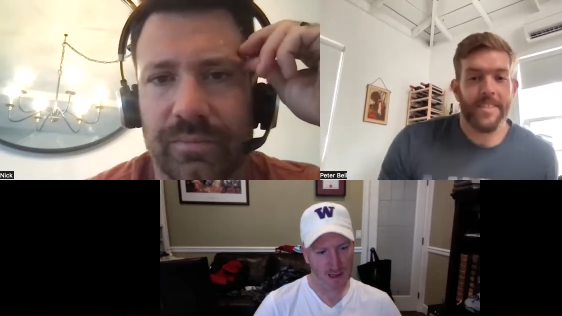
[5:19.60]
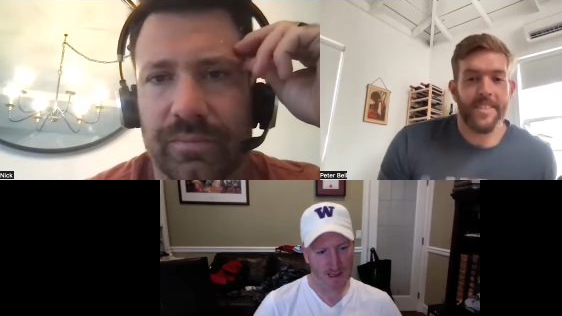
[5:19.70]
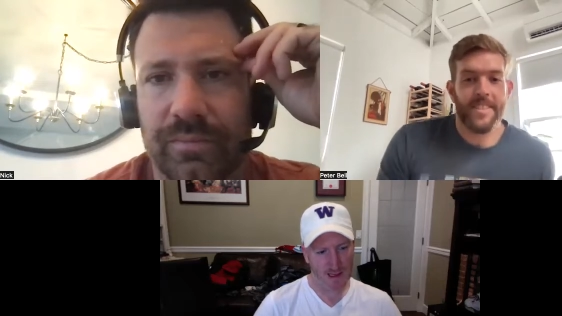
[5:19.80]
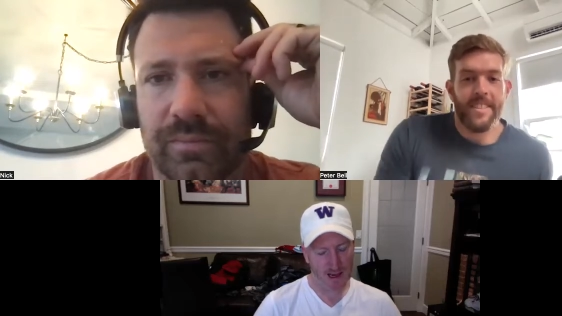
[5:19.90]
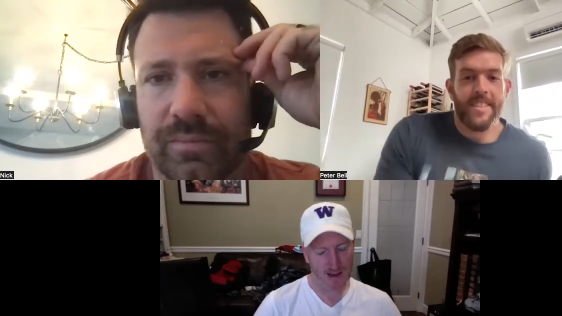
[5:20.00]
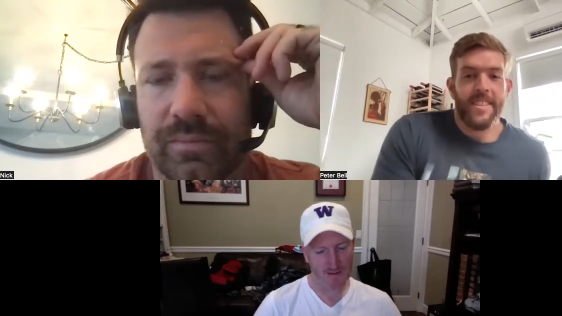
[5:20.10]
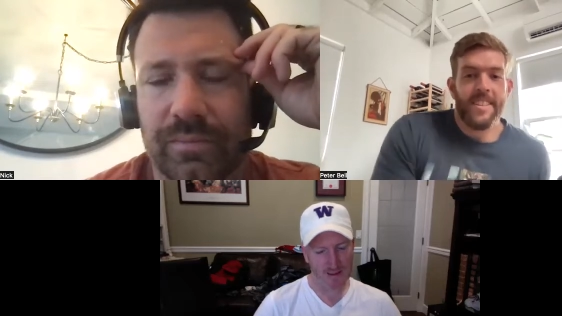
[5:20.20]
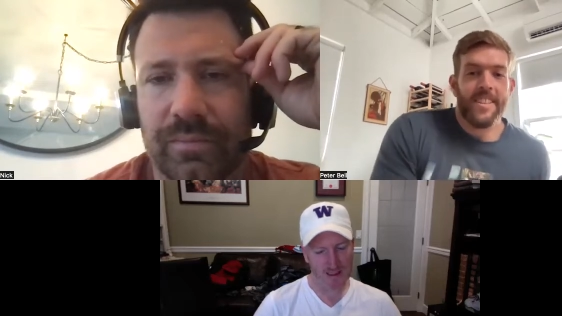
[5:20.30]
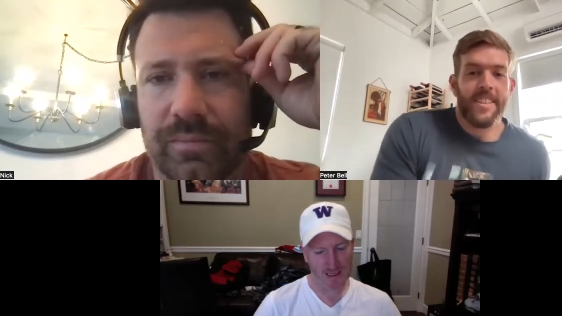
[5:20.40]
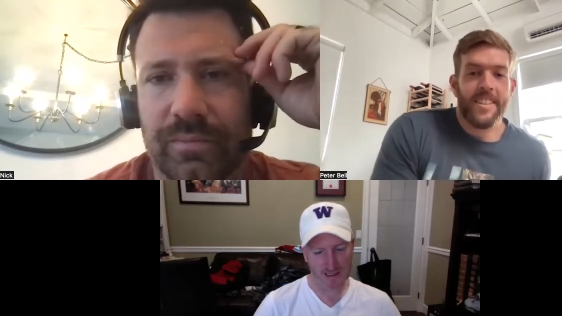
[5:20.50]
Speaker 1: Yeah, if
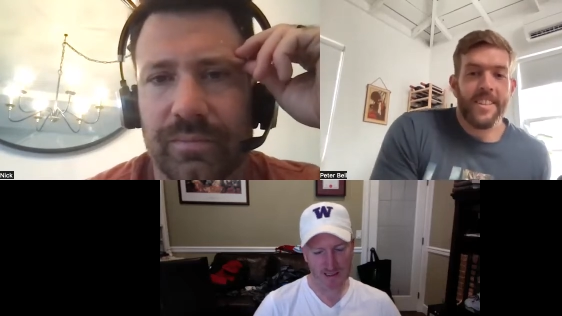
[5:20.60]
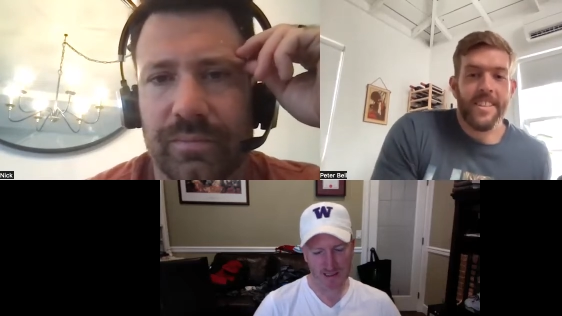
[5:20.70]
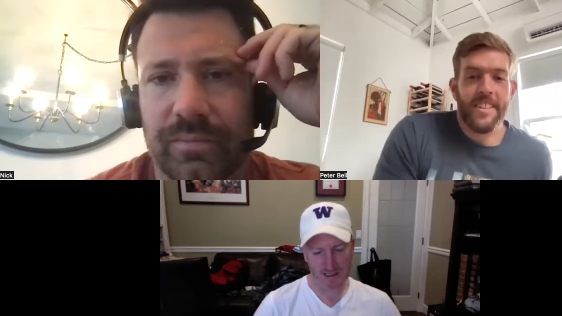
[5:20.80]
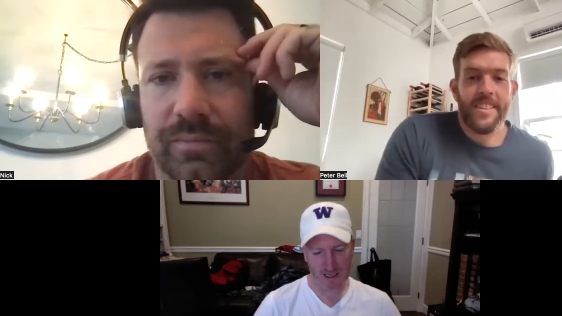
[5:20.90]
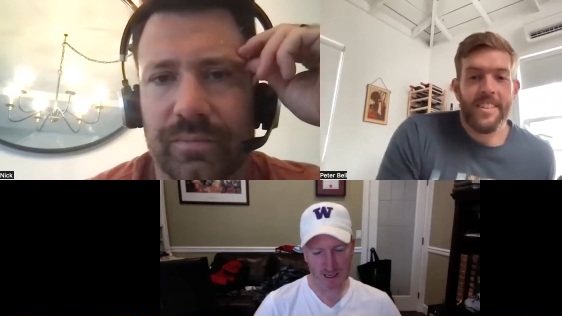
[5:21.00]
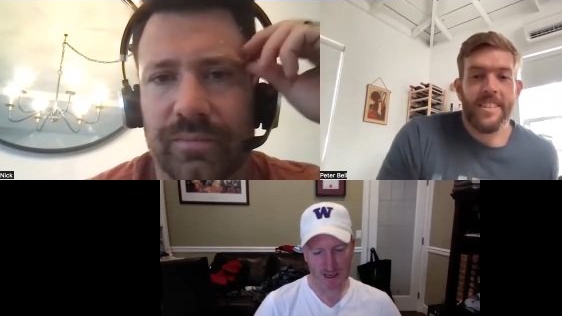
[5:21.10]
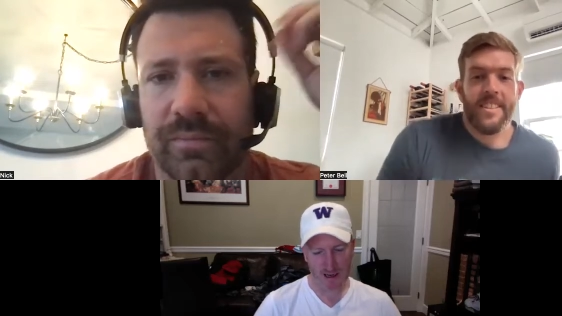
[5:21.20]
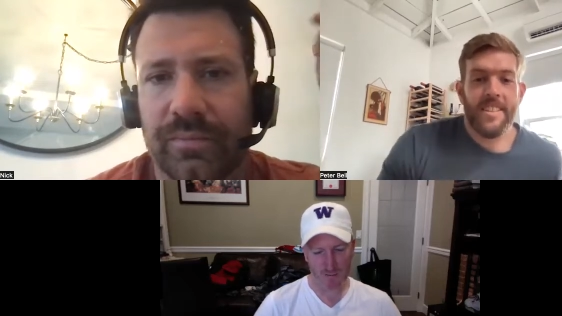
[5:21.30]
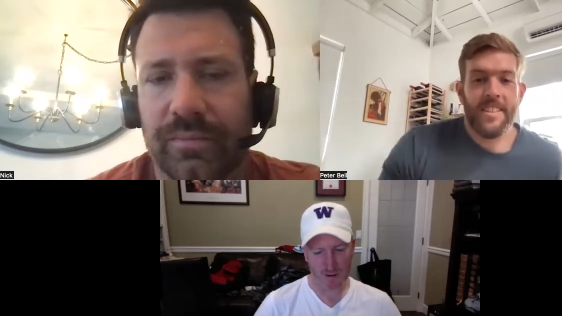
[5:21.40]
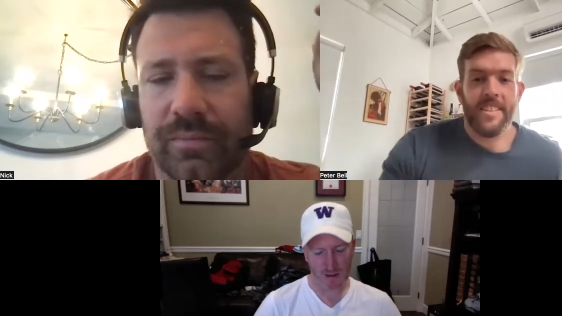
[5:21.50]
it's connected, uh, I'm
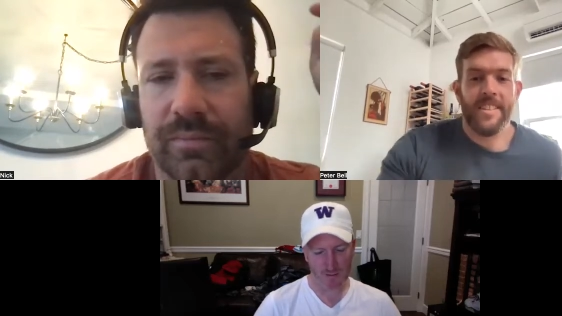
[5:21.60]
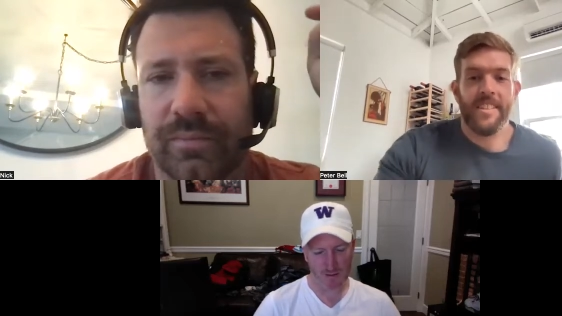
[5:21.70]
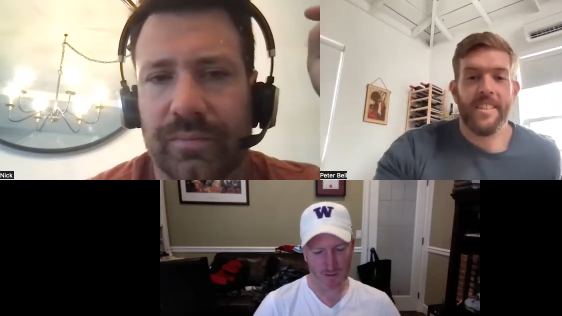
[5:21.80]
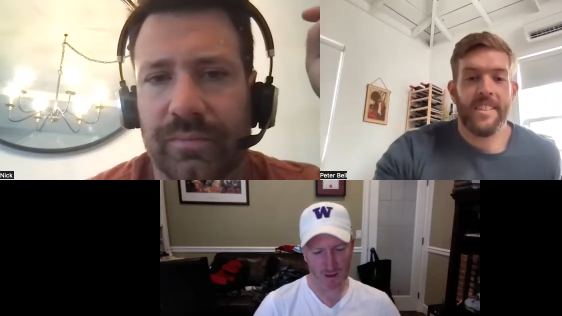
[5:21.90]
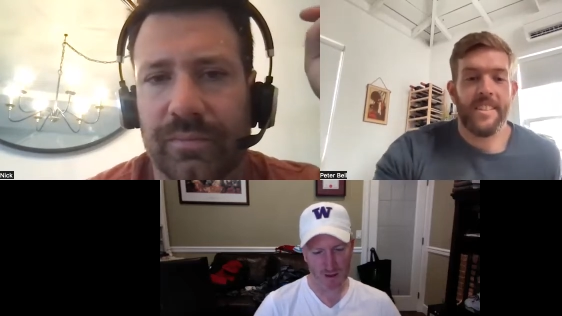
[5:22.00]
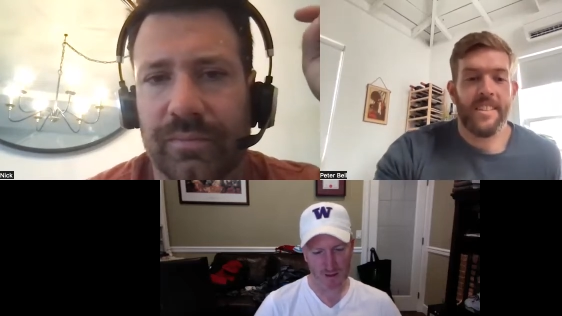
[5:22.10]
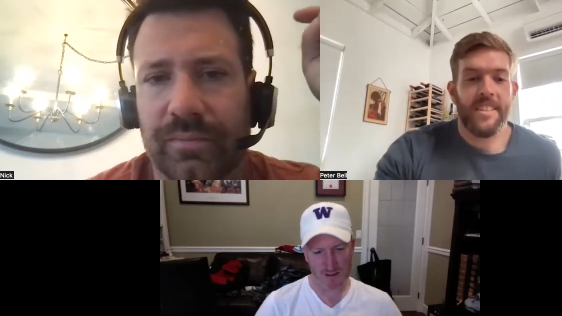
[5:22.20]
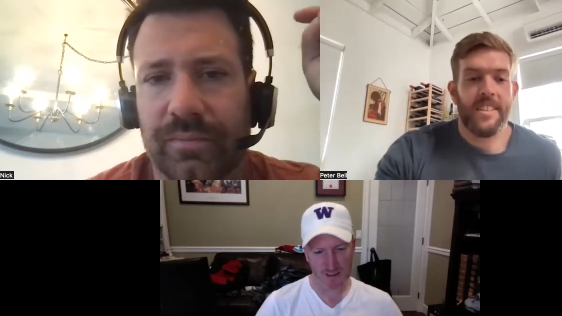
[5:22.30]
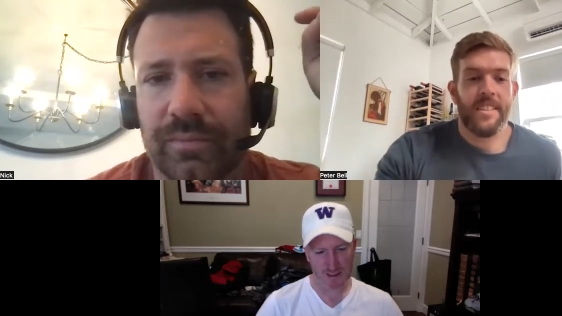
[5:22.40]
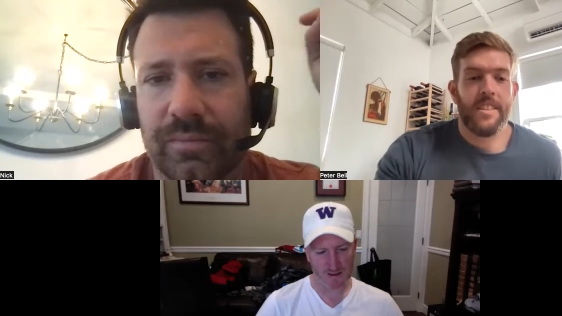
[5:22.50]
working with Mark
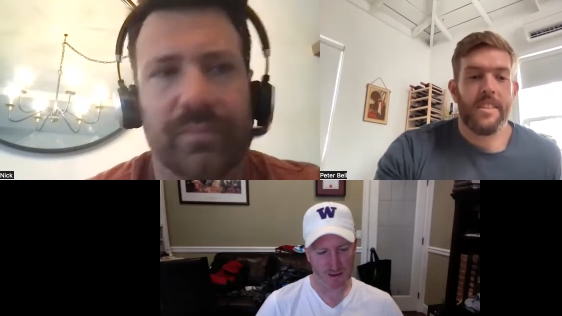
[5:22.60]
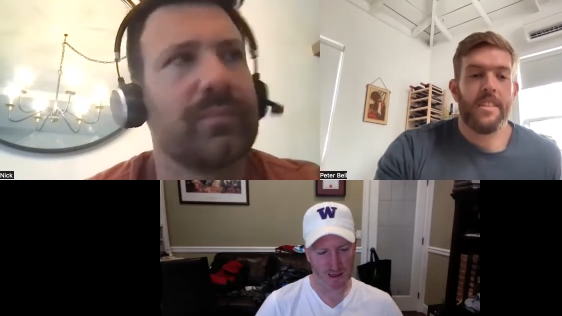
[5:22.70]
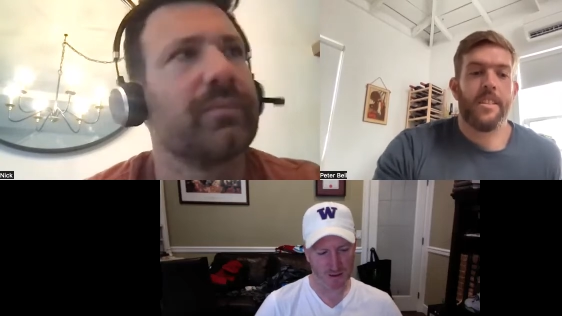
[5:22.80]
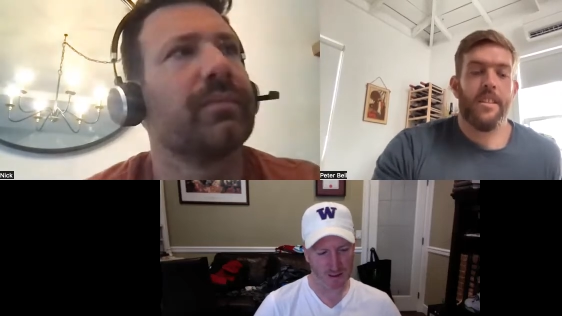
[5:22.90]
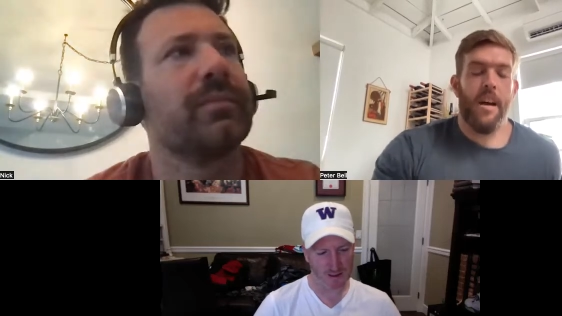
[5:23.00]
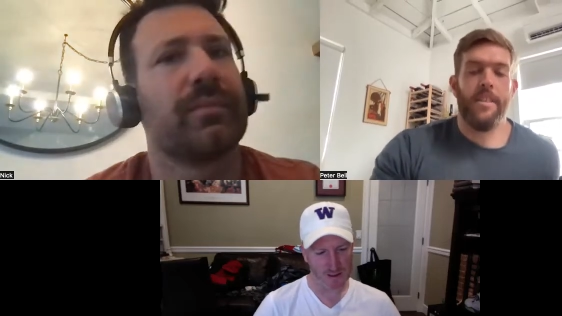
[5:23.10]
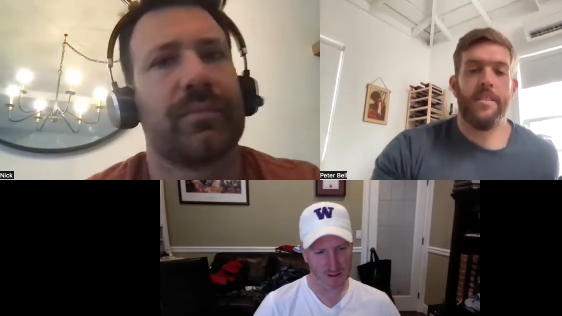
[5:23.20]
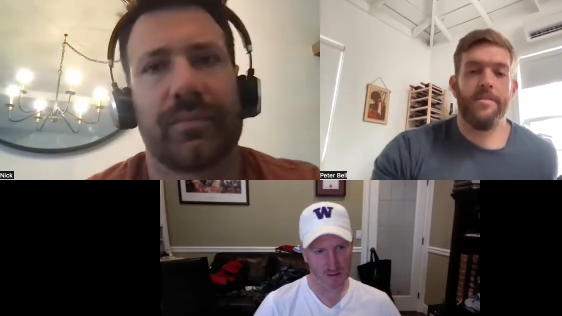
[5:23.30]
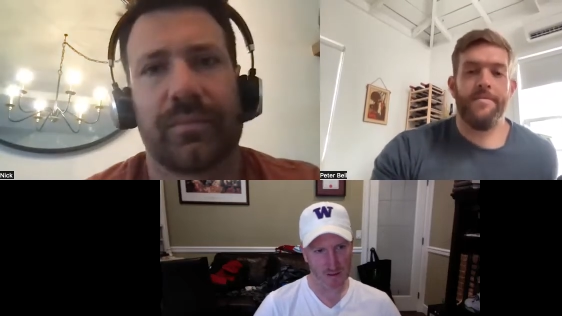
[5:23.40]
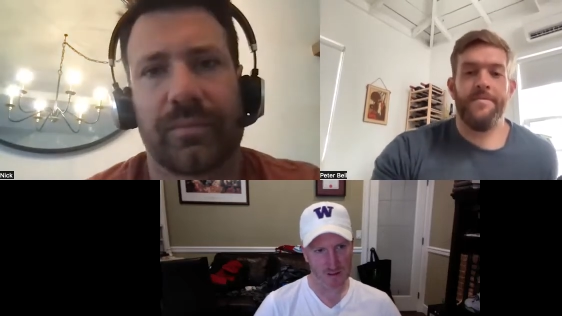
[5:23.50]
Garcia and
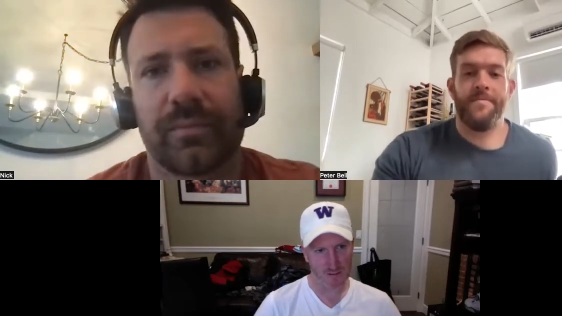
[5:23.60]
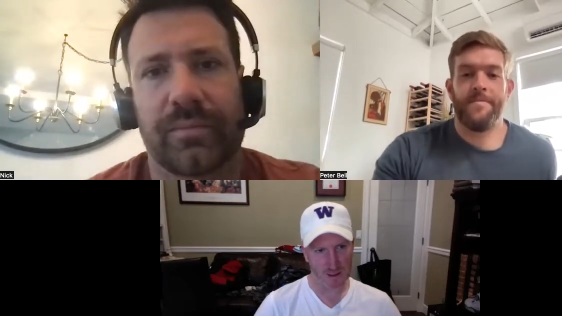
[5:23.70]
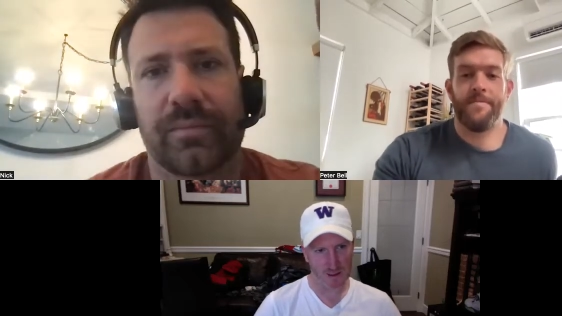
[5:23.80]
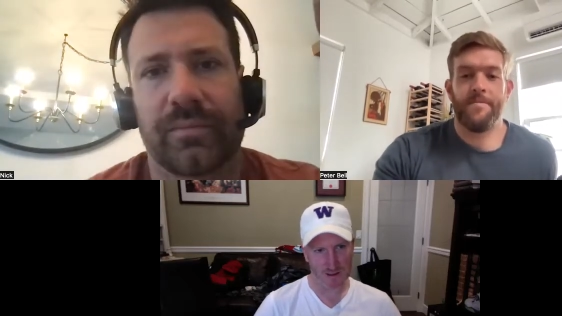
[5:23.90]
Greystone as well,